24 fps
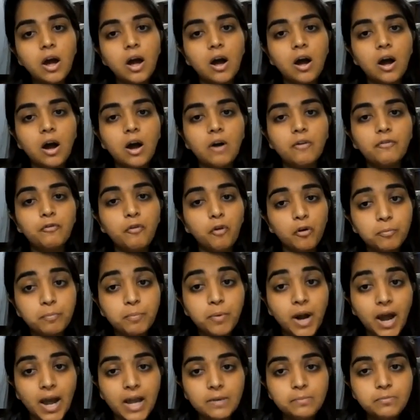for
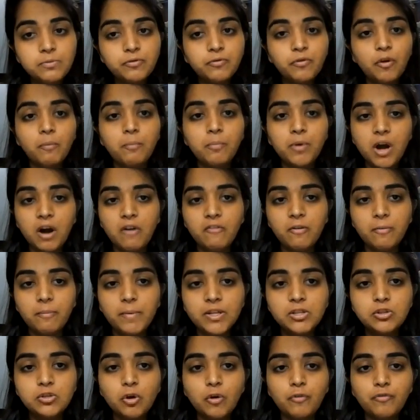bribes from governments
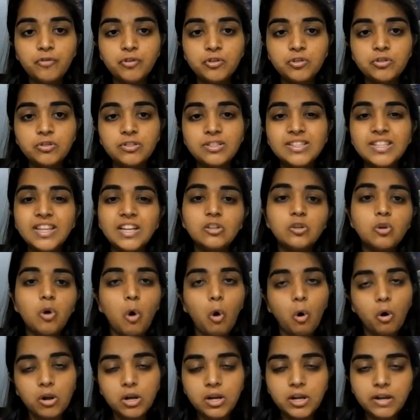officials at all
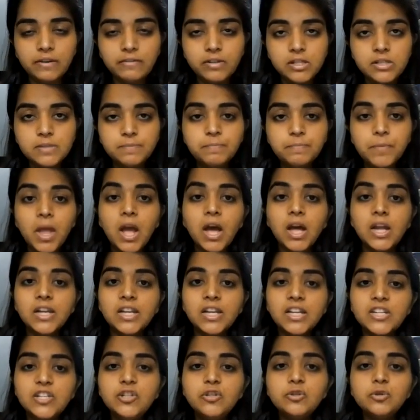levels, leading
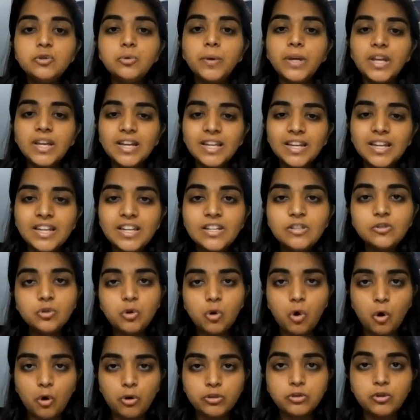to increased
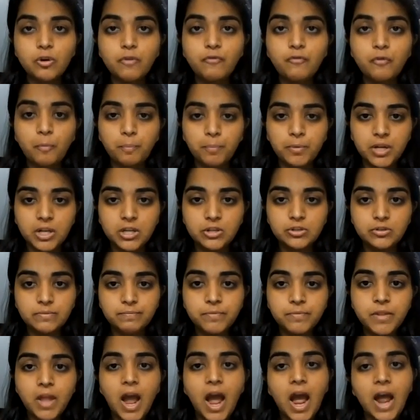cost of operation
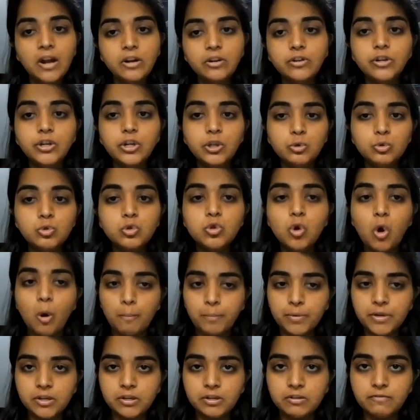and reduced
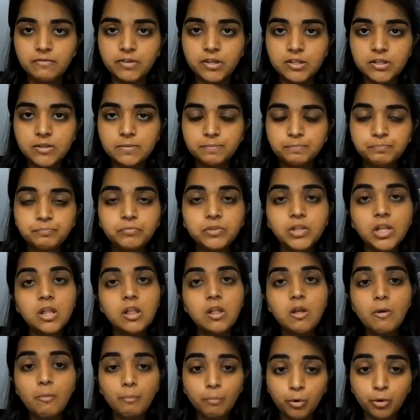competitiveness.
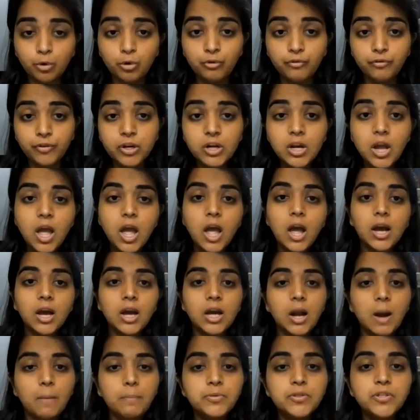Moreover,
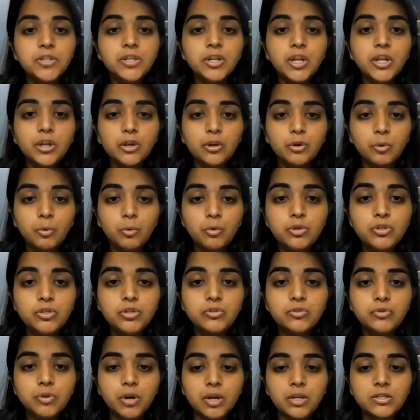corruption erodes
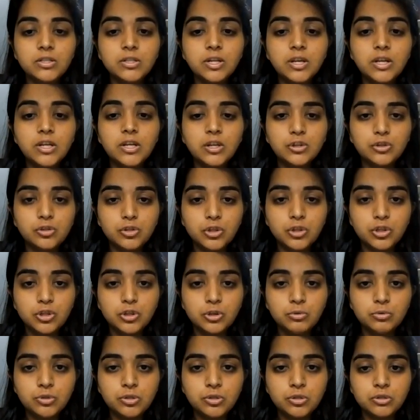trust in
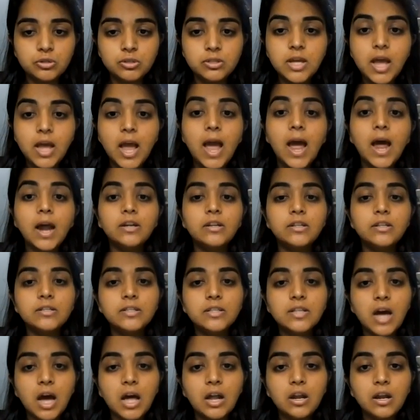institutions,
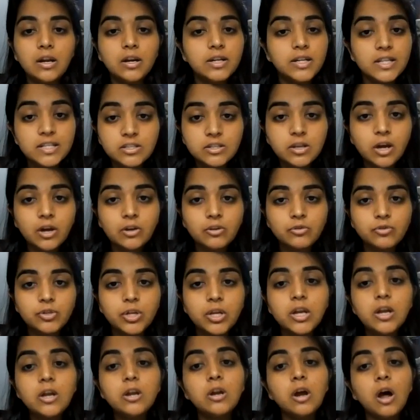discouraging
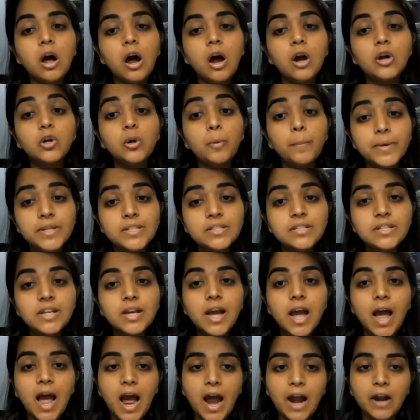domestic
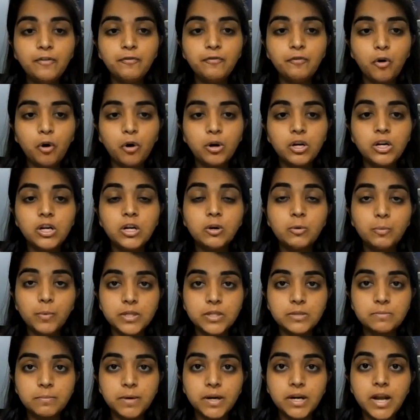and foreign
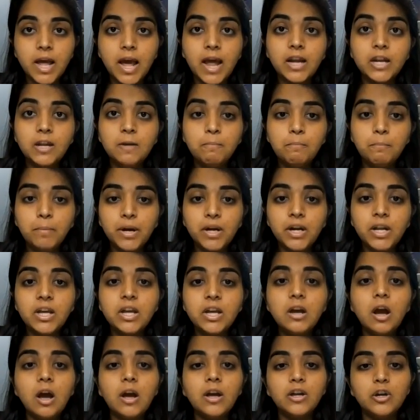investment and impeding
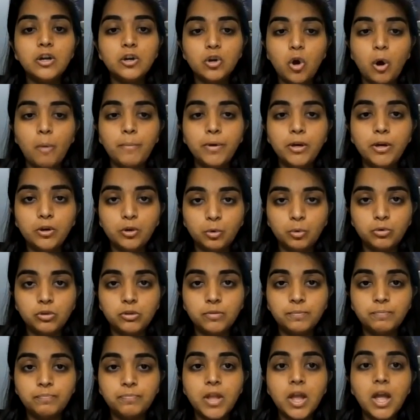economic growth.
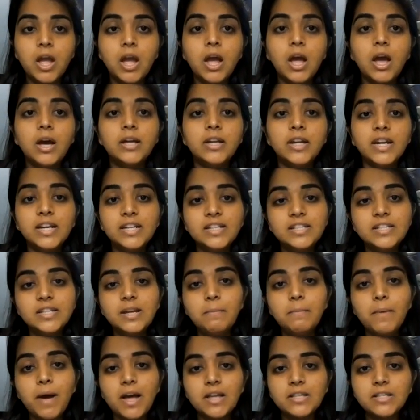Red tape as
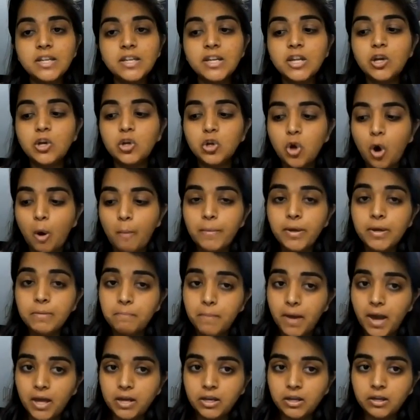an economic
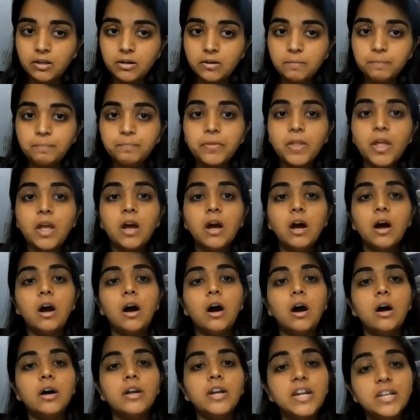barrier.
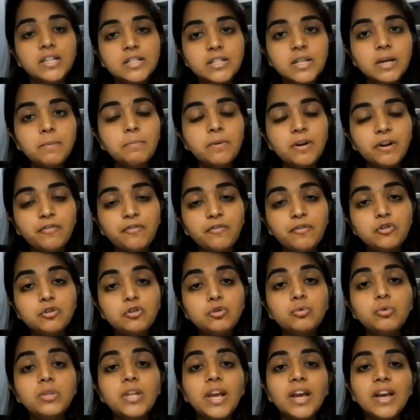Red tape refers to the
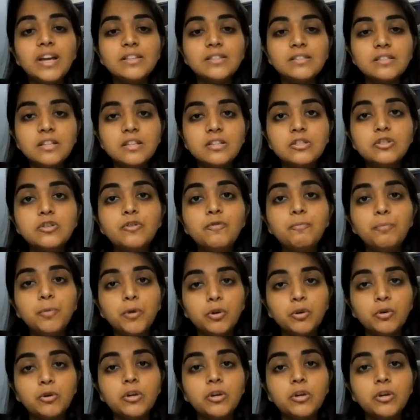excessive bureaucratic